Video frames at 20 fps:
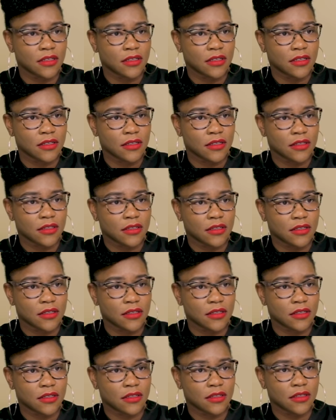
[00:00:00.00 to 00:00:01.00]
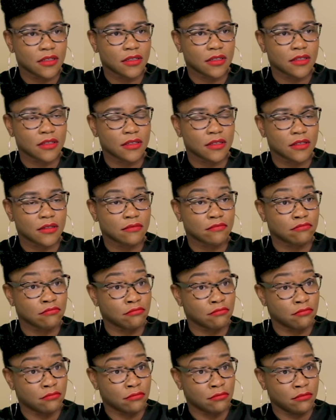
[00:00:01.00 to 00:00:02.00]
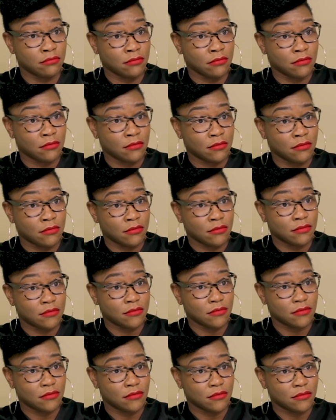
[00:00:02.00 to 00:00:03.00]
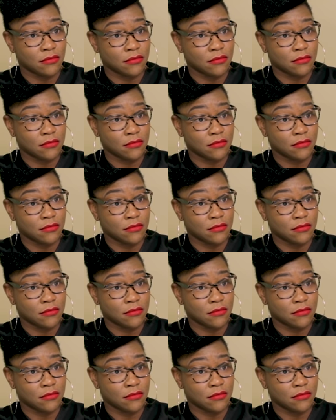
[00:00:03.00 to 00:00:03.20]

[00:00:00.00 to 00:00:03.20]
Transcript: No words are spoken by the person on screen.